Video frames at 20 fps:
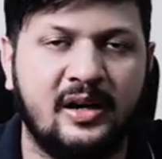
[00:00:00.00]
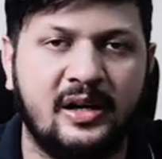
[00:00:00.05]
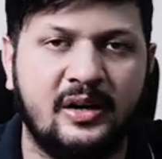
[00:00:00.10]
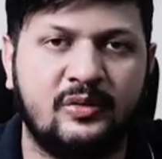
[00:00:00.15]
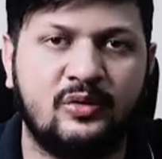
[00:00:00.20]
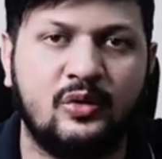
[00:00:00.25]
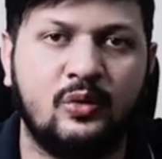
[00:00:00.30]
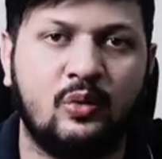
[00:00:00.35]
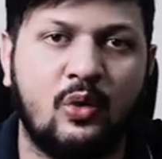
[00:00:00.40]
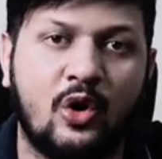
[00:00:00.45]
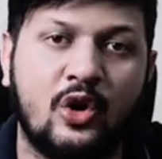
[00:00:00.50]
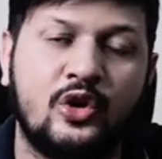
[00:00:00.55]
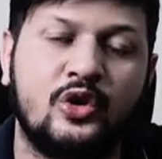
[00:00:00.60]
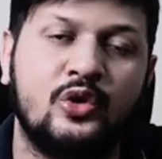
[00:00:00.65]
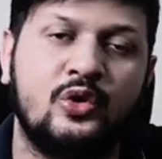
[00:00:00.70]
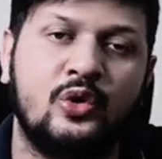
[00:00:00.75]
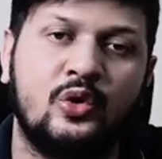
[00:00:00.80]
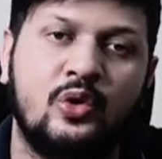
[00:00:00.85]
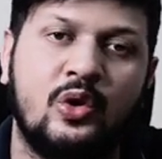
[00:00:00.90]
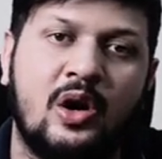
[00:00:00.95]
If you want
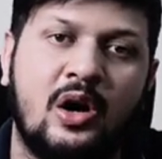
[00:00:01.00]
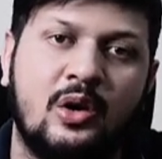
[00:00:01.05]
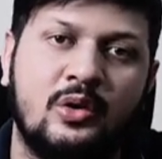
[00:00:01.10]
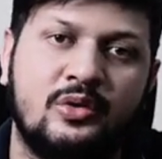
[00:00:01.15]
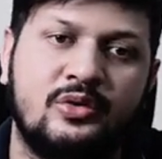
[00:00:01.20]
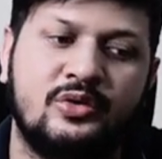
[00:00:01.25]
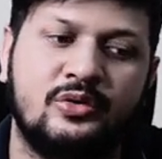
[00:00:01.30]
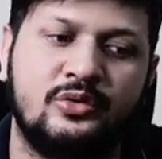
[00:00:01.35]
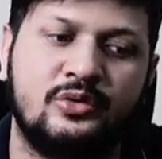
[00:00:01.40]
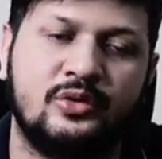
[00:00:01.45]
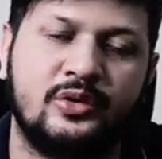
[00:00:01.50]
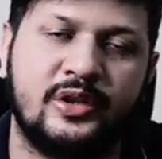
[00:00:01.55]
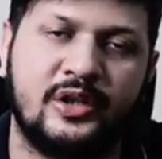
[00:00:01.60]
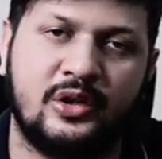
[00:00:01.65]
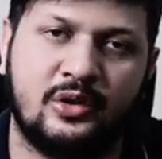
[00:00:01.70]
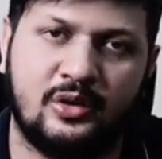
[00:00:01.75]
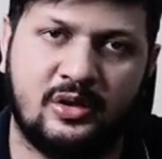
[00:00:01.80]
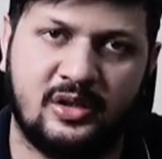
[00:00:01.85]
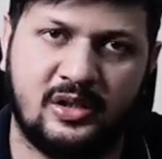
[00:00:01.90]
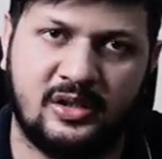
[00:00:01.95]
to know how
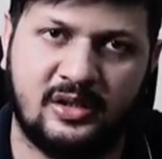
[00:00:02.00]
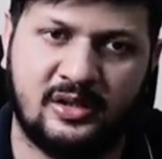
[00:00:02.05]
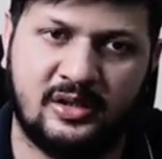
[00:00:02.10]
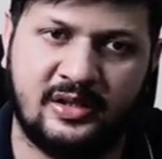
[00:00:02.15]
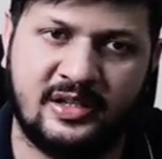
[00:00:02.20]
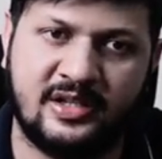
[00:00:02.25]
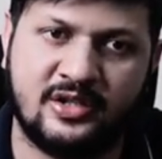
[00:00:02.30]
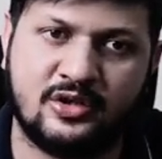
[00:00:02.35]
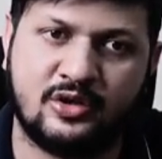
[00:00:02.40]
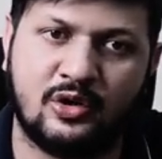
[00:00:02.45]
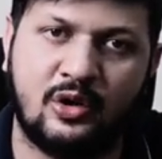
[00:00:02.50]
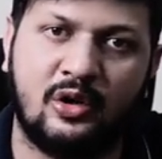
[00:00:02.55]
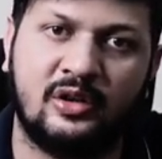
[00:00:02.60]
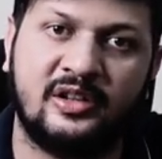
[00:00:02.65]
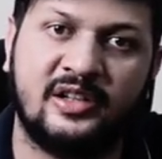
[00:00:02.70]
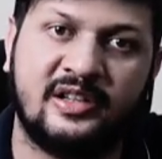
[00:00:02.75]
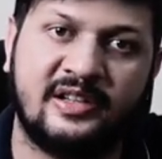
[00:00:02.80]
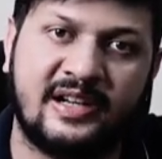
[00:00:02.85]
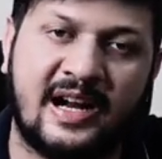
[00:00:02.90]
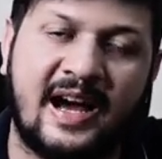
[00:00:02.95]
to install
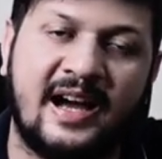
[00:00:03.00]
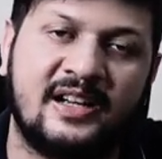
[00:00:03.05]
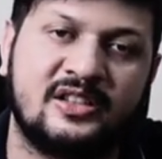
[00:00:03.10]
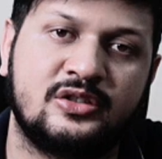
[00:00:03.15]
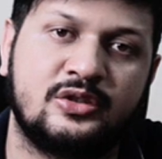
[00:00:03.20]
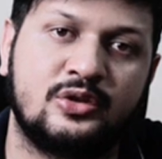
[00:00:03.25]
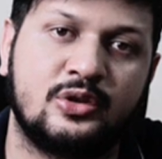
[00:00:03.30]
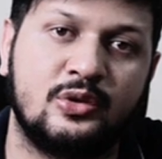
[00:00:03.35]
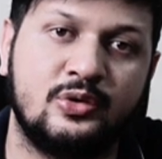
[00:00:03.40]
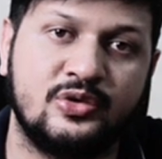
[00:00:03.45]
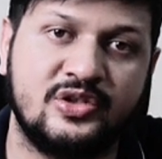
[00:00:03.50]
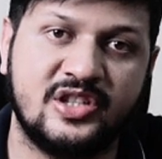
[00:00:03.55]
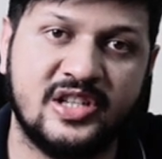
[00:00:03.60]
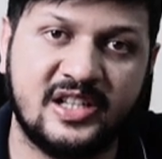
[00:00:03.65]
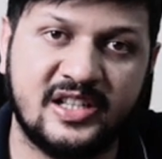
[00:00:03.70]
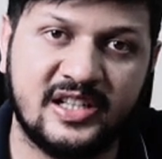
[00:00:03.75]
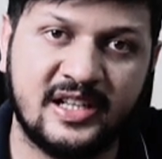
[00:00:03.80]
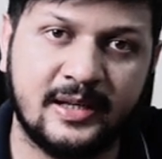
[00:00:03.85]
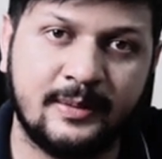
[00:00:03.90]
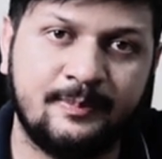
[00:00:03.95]
the tags through
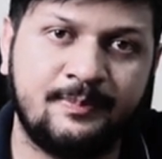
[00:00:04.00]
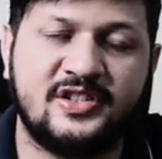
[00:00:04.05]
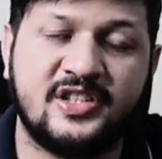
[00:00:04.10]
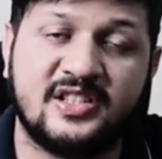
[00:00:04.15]
GTM,